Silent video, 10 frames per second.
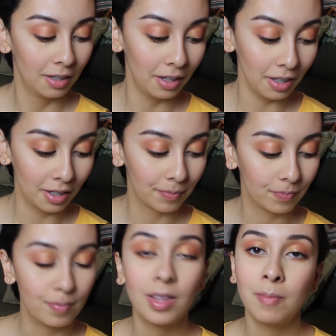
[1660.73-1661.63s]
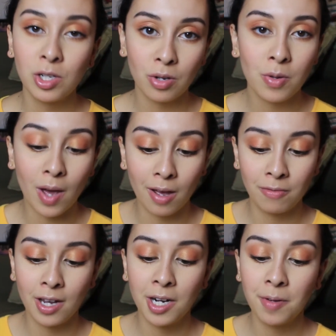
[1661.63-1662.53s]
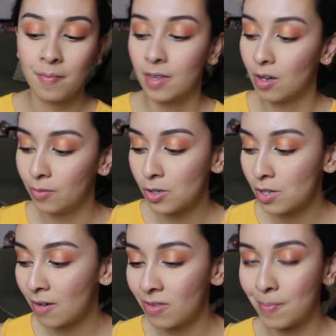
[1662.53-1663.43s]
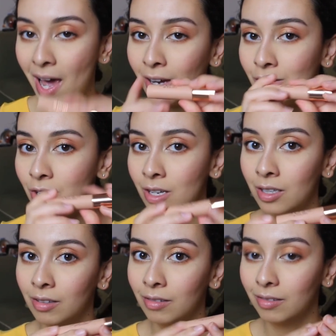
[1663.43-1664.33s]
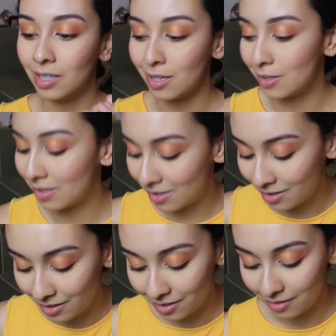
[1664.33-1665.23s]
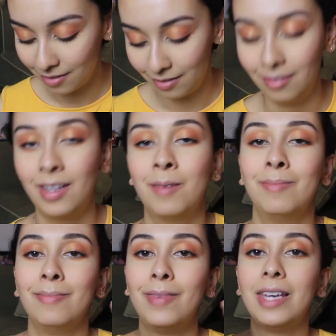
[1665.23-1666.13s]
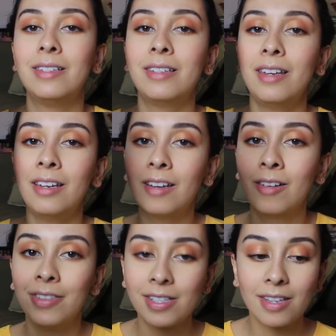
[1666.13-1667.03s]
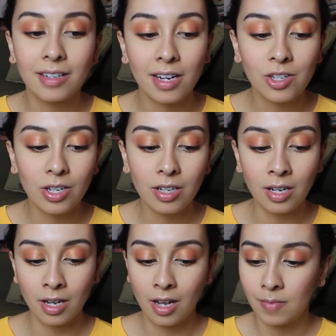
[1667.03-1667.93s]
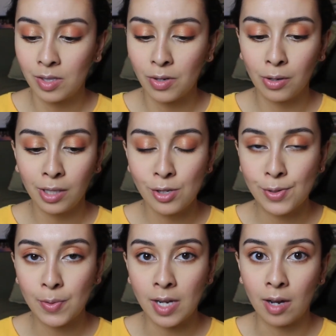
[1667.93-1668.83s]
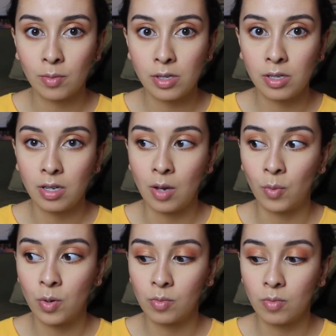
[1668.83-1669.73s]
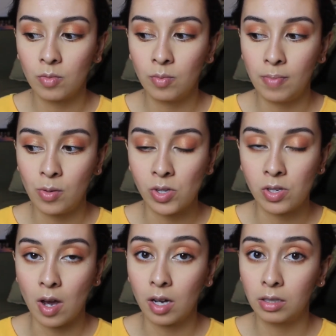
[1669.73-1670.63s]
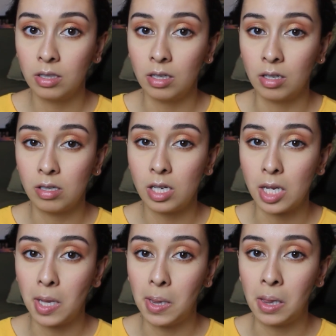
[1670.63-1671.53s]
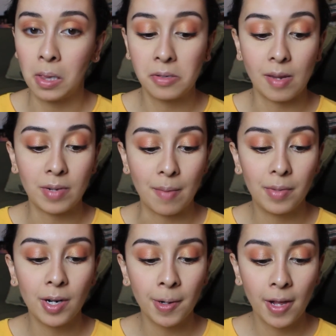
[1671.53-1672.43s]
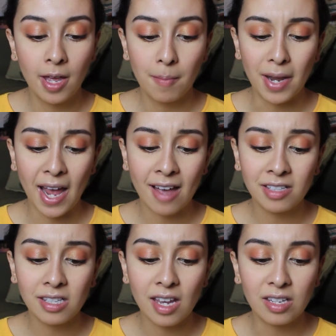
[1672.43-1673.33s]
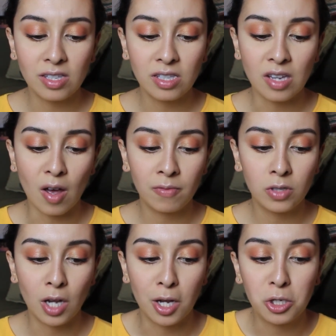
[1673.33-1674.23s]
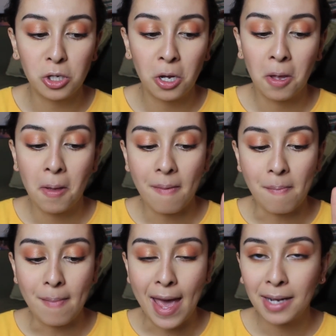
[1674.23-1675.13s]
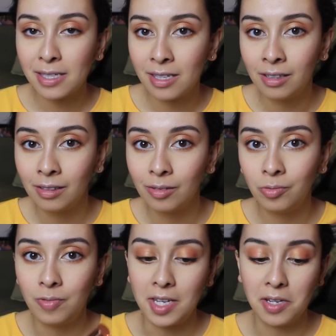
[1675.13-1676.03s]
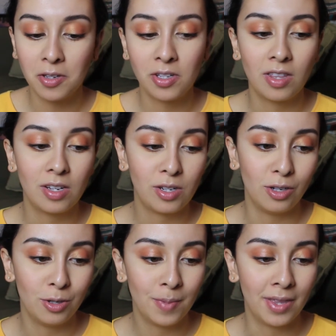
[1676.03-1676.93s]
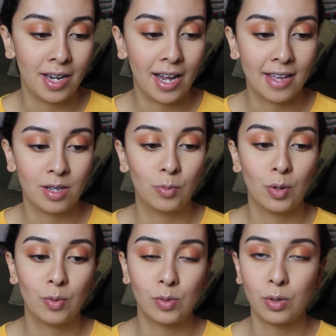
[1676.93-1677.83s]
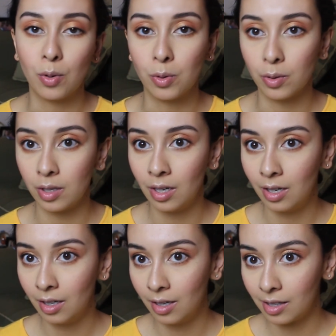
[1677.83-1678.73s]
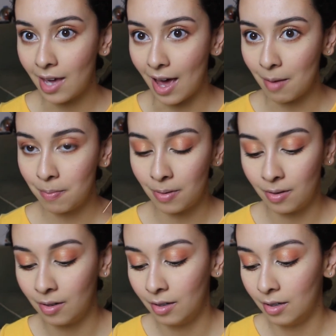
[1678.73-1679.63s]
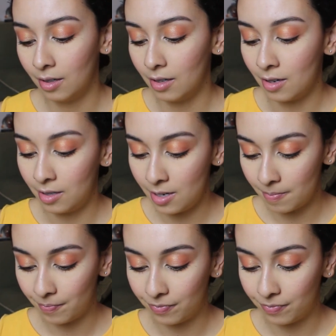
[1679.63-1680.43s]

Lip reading: But let me show you Hot Fire. First off, the packaging is amazing on this collection. It's currently sold out. It won't be restocked until September, but it has this like soft touch matte feel to the tube, and then it has a rose gold cap on it.